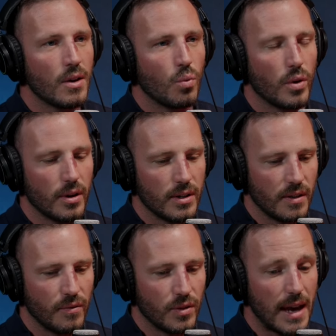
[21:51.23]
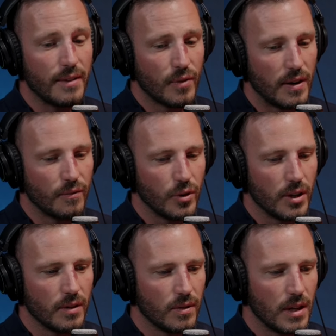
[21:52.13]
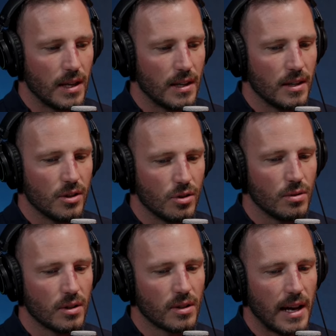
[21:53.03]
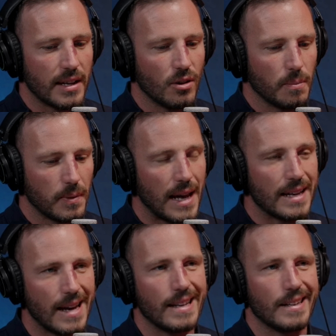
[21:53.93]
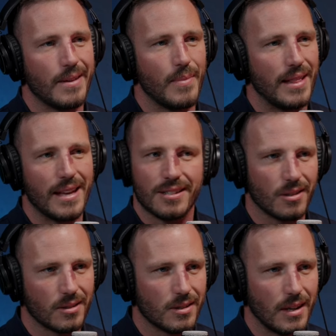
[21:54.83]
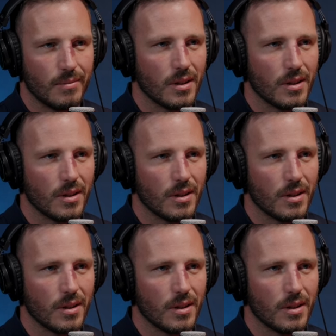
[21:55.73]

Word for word: Whereas if they front foot it, then you look like you're placating them, and that's not the same